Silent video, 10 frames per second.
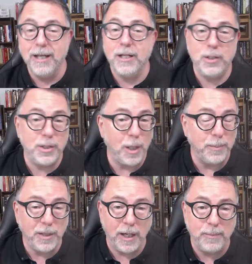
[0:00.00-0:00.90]

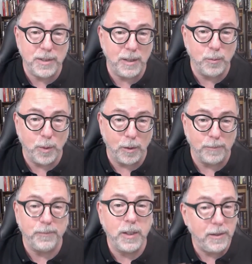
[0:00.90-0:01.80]
Sometimes it won't.
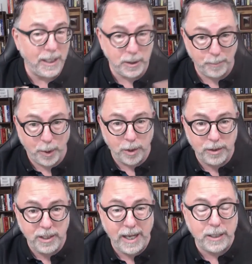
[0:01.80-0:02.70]
That's a part of
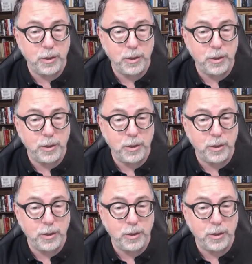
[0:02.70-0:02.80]
the edge.